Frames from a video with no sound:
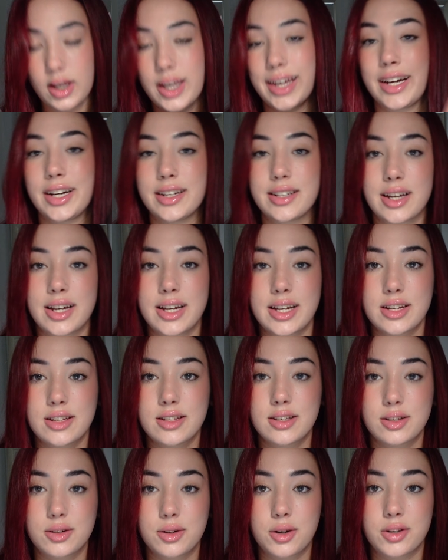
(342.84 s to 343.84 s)
Hair
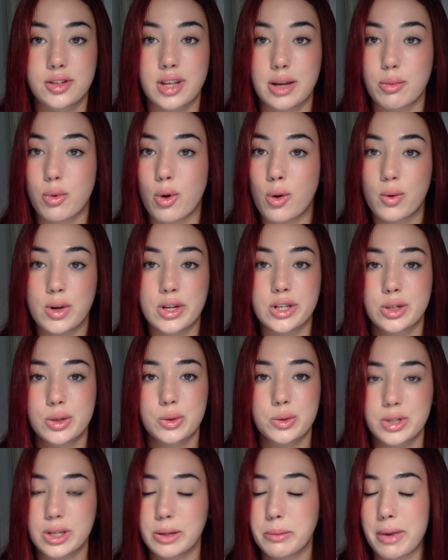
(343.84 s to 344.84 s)
ties, because I'm always
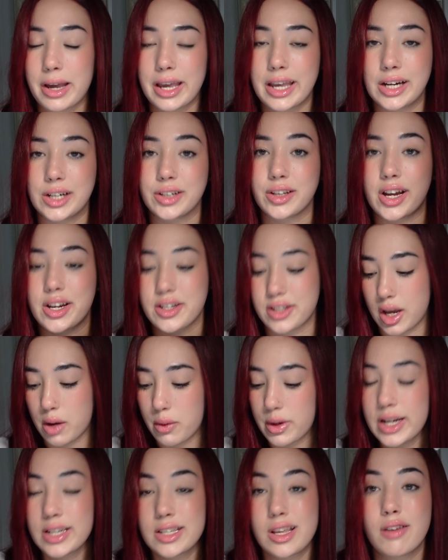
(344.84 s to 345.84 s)
losing my hair ties. I
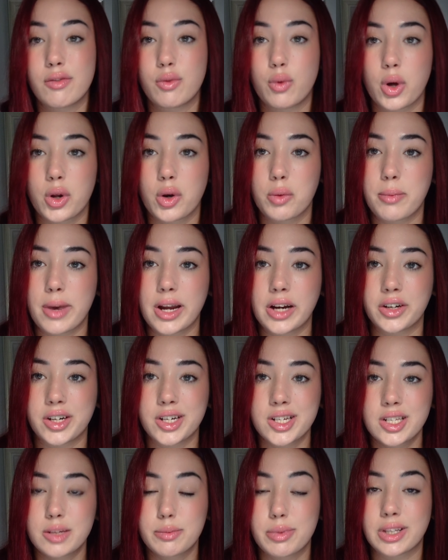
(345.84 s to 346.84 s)
always have one on my
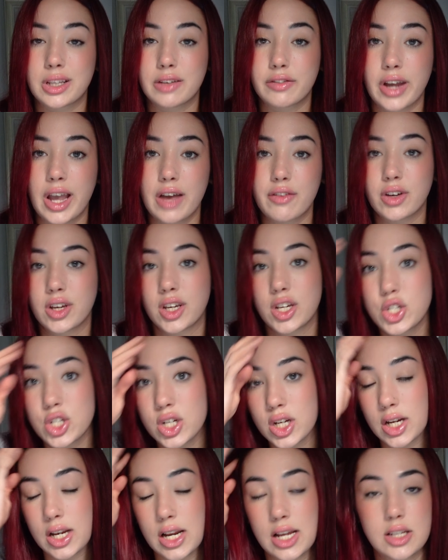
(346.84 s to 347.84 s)
wrist, but if I have a
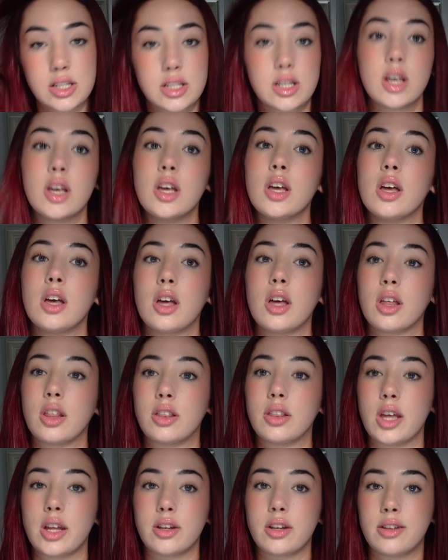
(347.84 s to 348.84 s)
kitchen class,
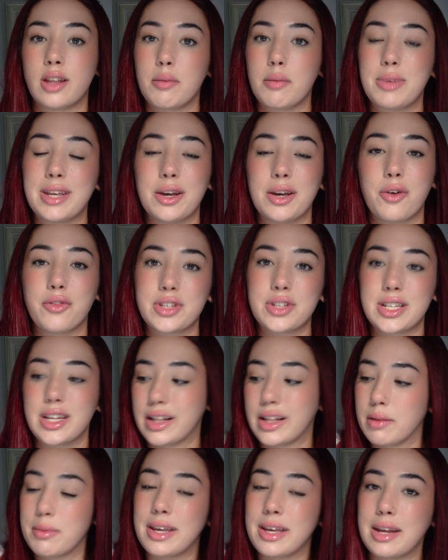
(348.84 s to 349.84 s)
then that'll be obviously
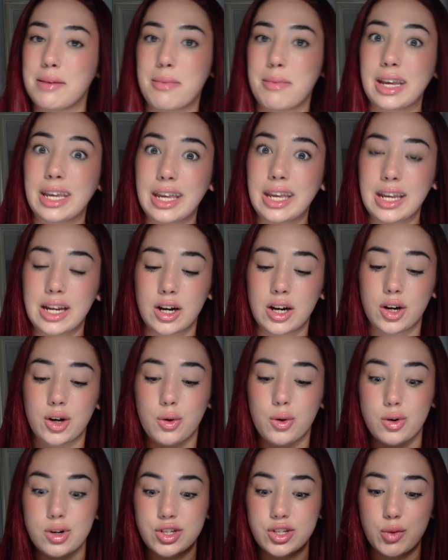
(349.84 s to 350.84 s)
it'll be in my
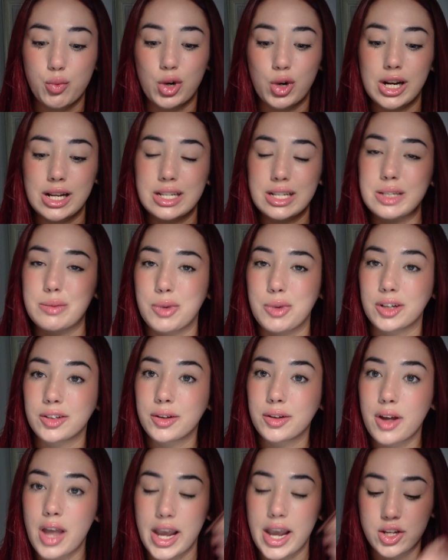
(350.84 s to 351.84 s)
hair or somewhere else,
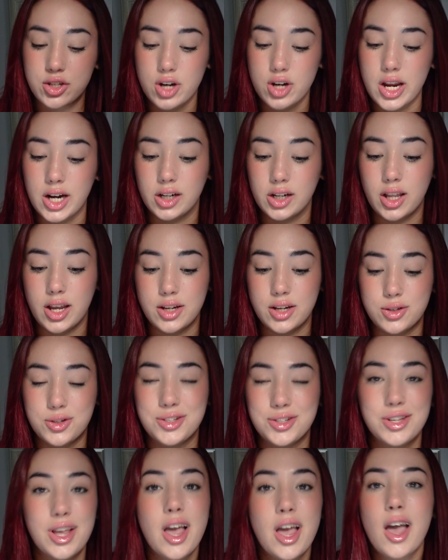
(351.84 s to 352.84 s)
but extra hair ties
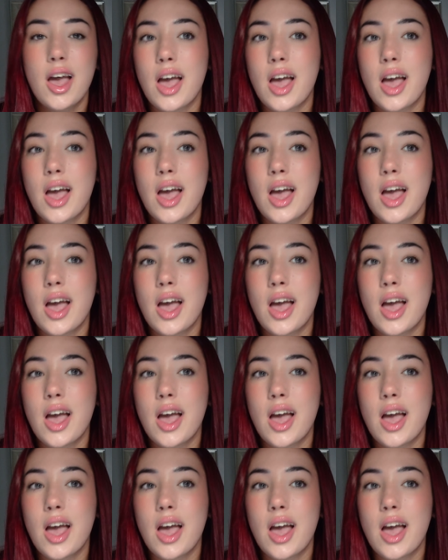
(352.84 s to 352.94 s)
because